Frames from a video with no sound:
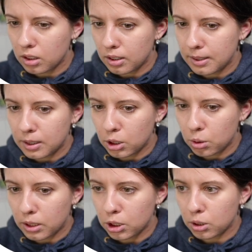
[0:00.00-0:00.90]
In the
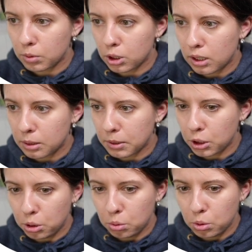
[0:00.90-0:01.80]
introduction, we talked about
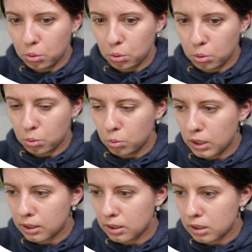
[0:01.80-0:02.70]
you,
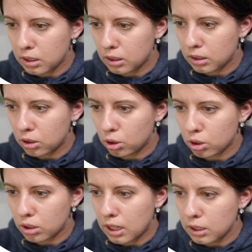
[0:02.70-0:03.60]
and then suddenly it's
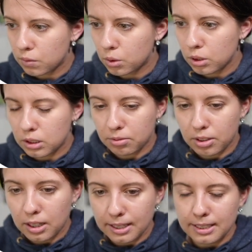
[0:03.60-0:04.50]
just us first
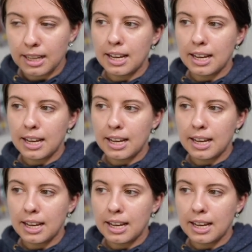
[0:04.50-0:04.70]
defined,